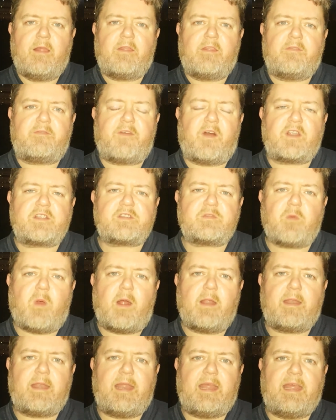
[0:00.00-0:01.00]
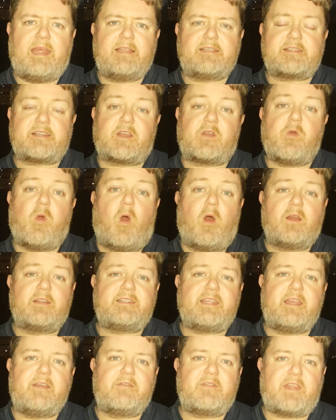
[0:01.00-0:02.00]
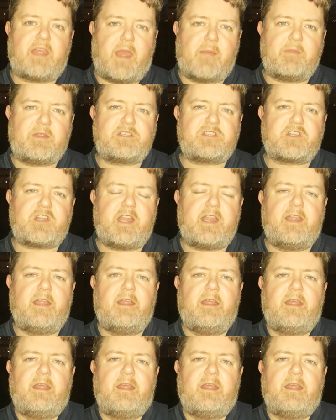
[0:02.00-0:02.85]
The first one is the quality of the imagery.